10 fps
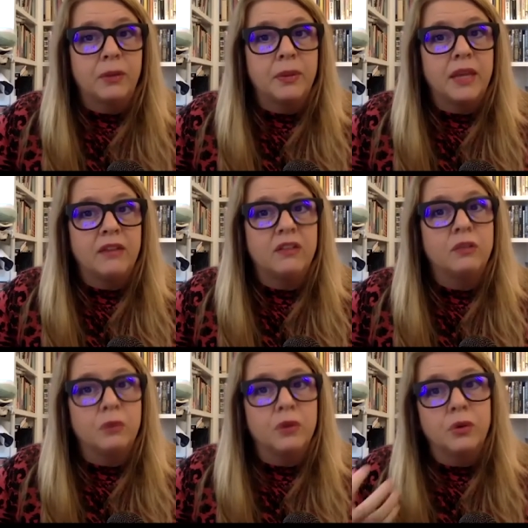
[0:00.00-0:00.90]
the place
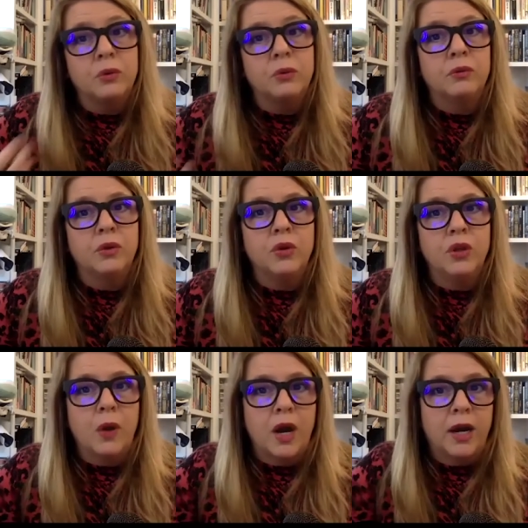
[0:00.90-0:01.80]
through who you are.